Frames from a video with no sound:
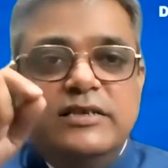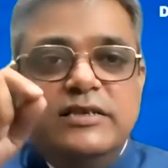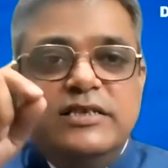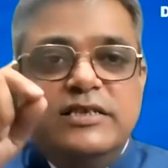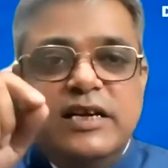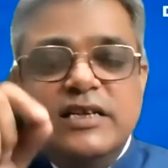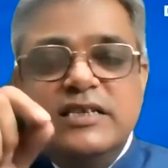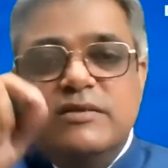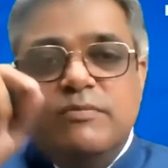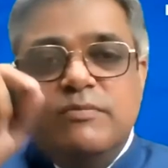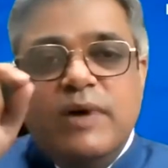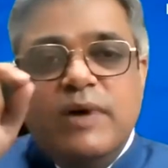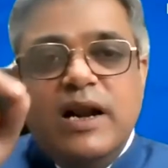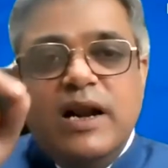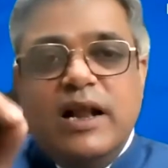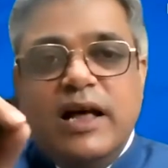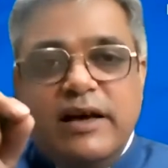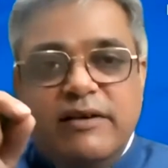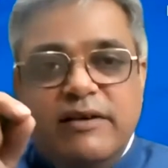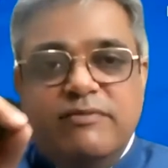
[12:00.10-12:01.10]
changed my
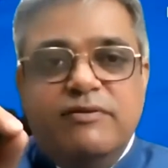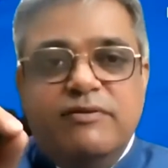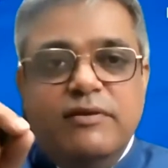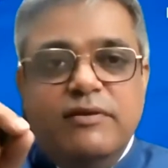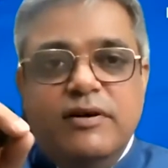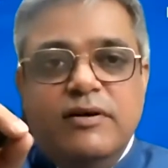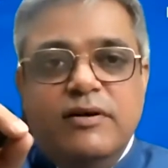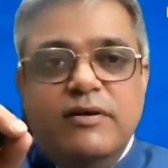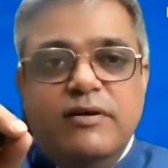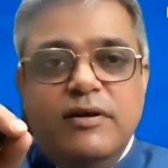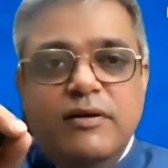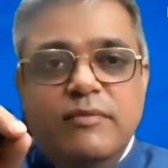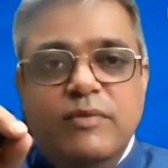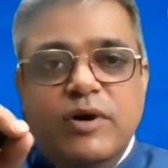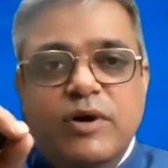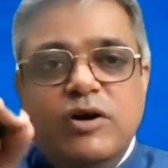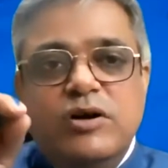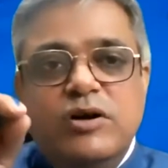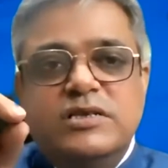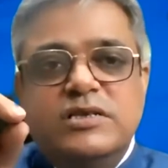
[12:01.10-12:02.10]
life
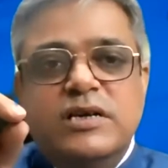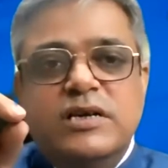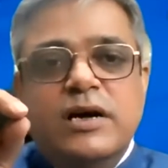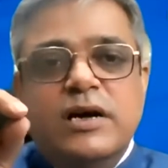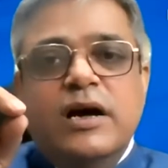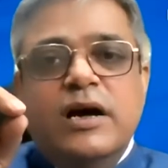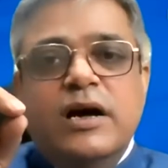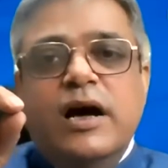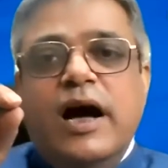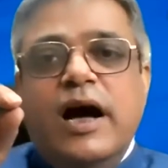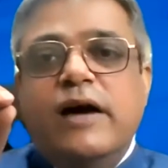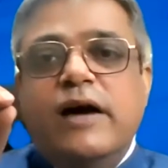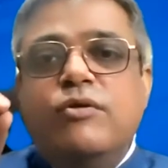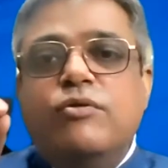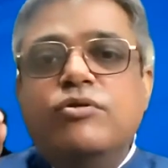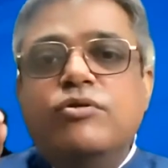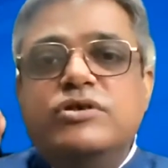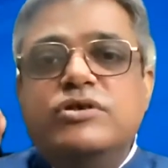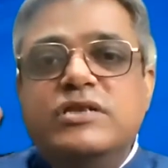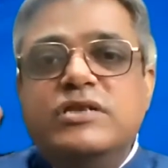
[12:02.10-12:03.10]
because I
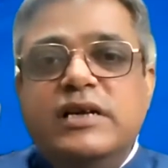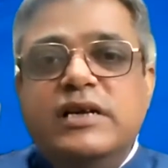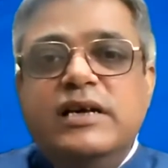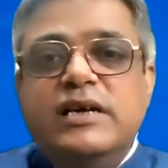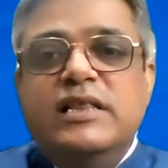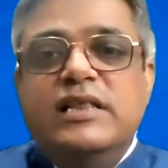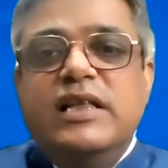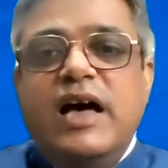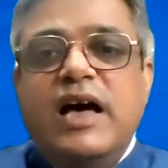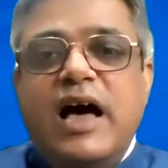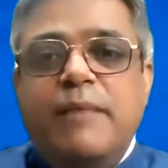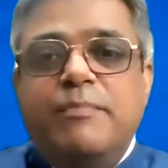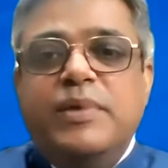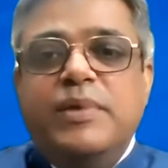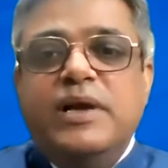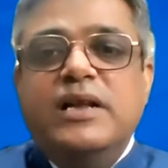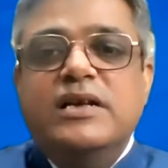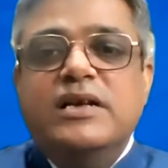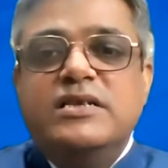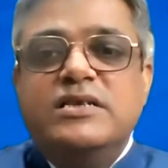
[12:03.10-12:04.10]
could see the
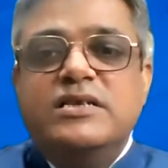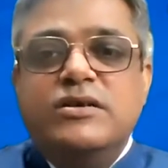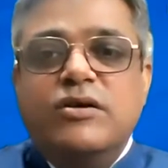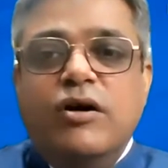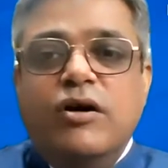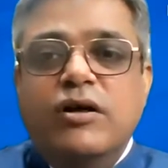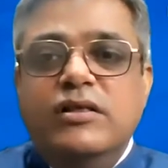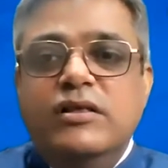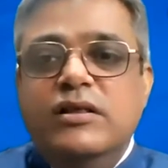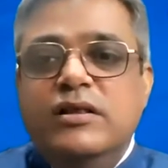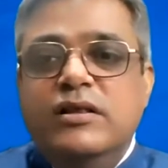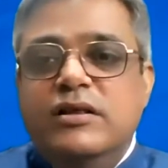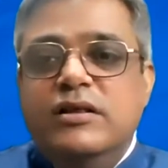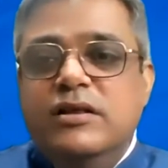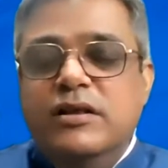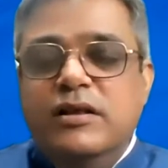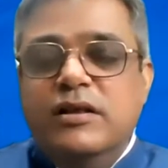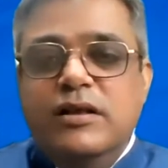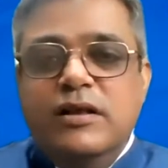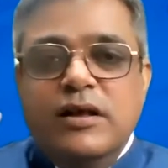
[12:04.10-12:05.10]
happiness on
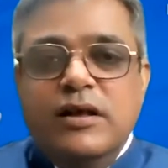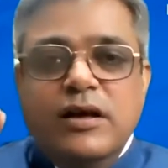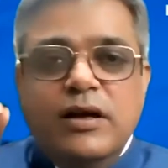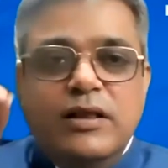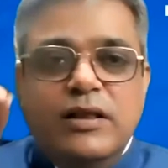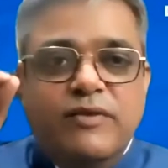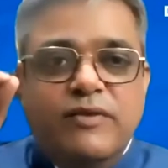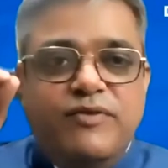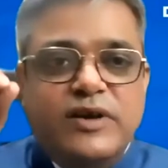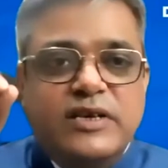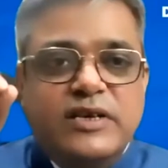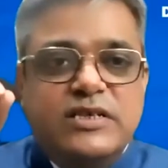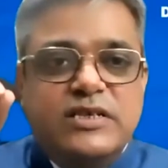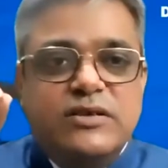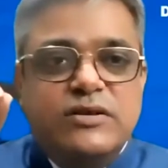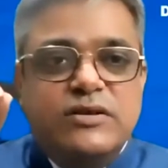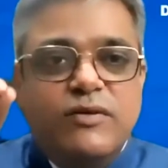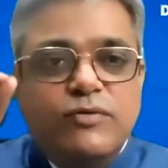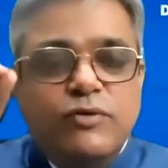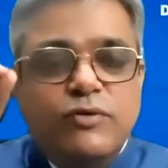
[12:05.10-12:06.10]
the faces
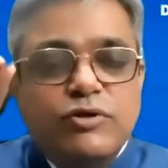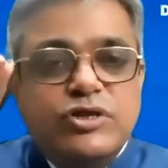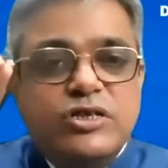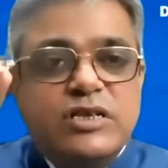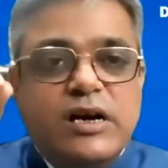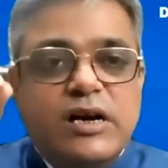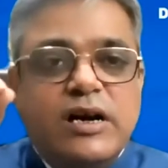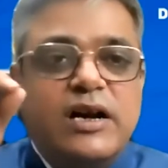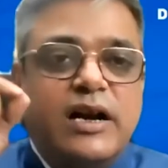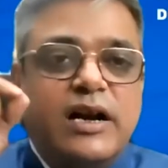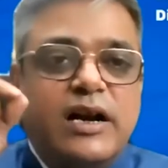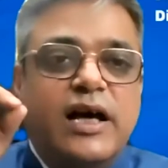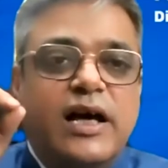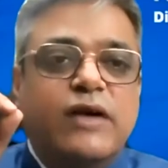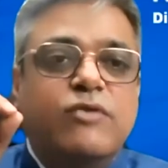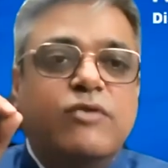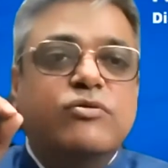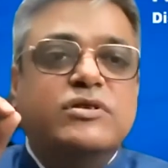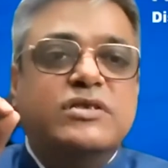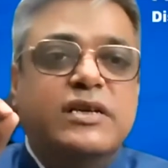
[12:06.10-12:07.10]
of those children. I
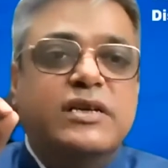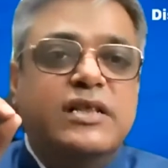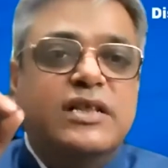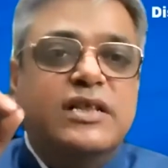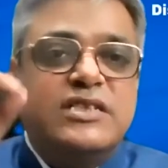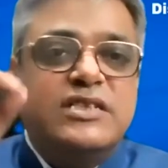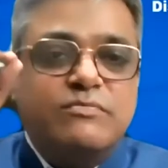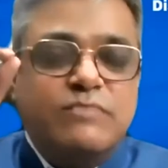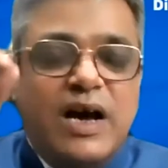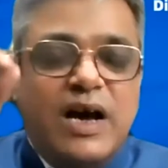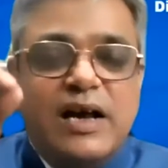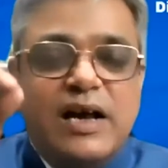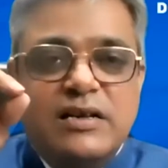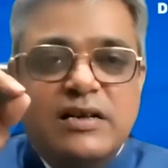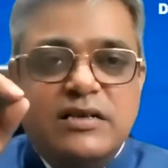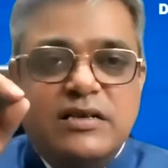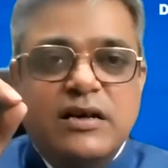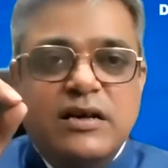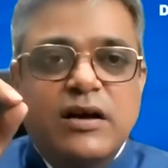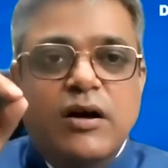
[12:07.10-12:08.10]
could see the
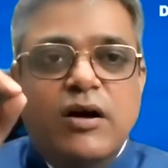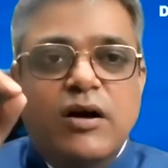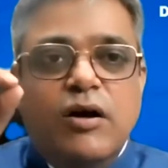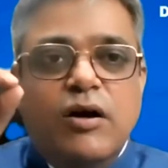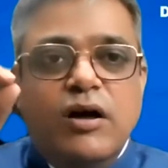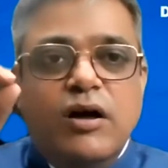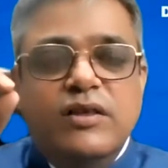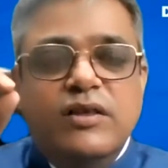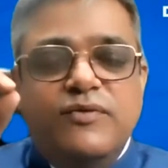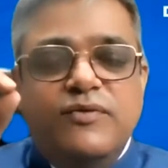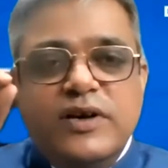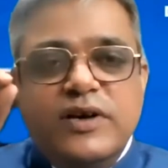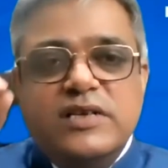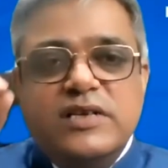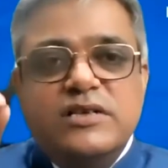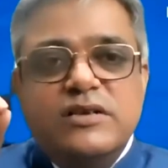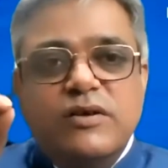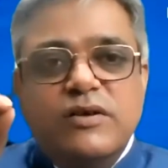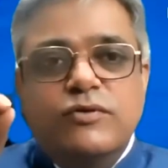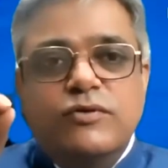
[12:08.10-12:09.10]
smiles on the faces
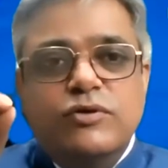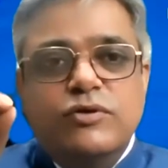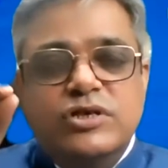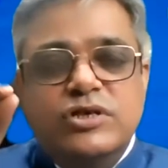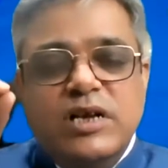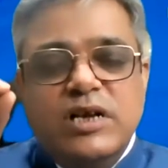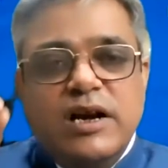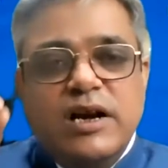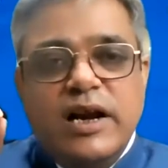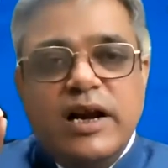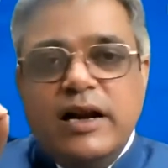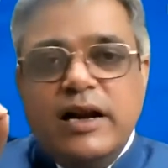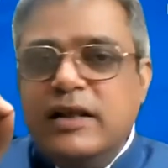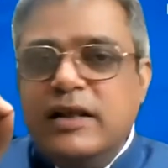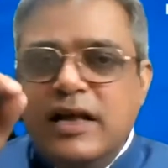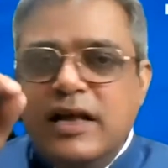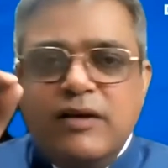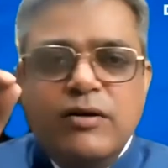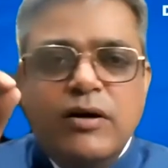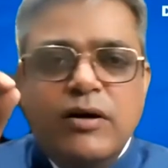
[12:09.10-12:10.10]
of those children.
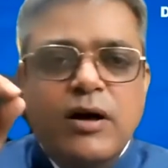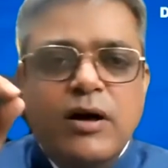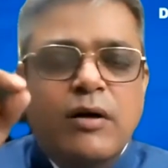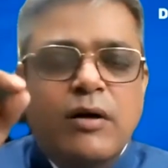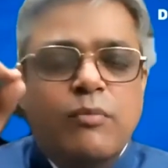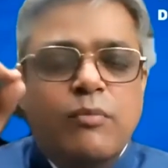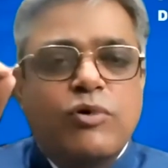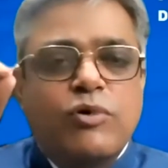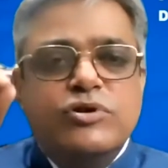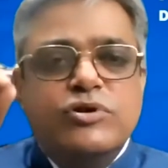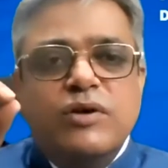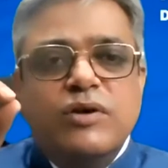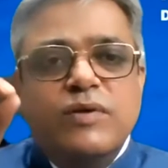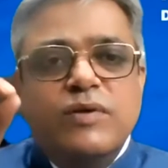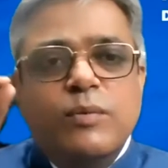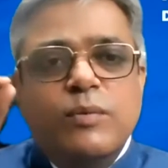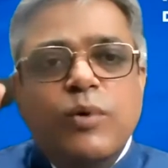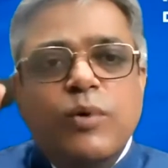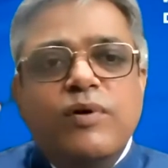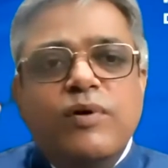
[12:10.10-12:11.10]
Most of the
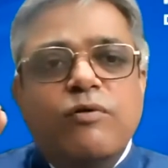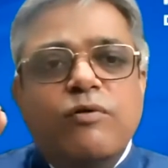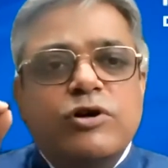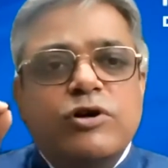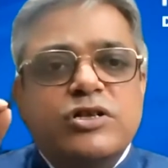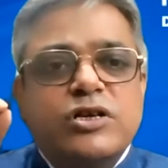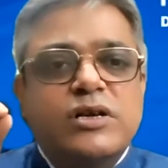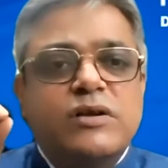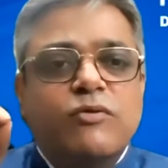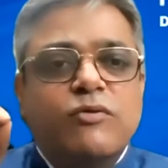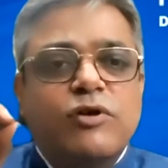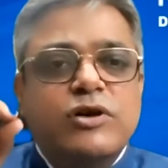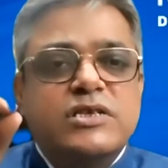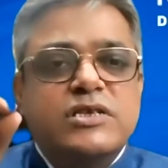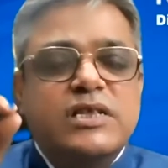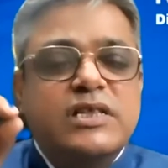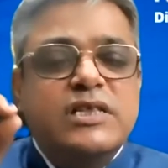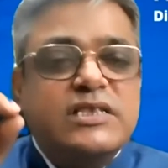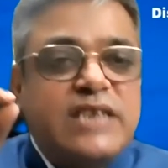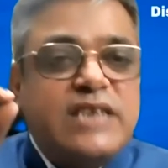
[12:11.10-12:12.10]
movie was
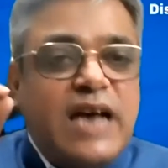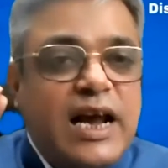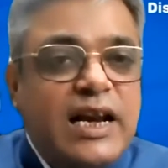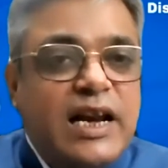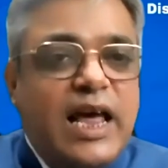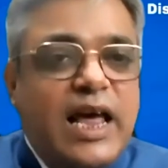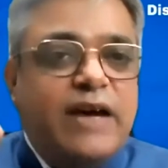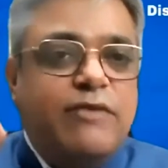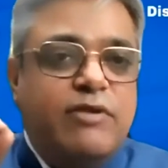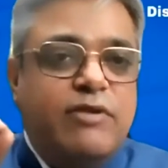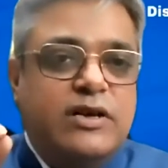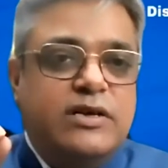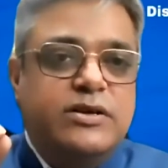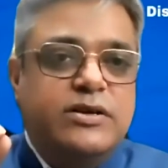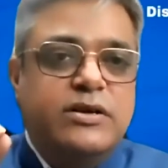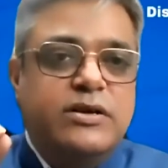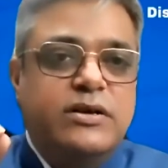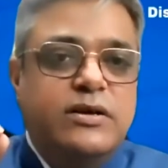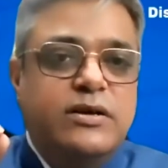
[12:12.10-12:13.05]
in the sign language,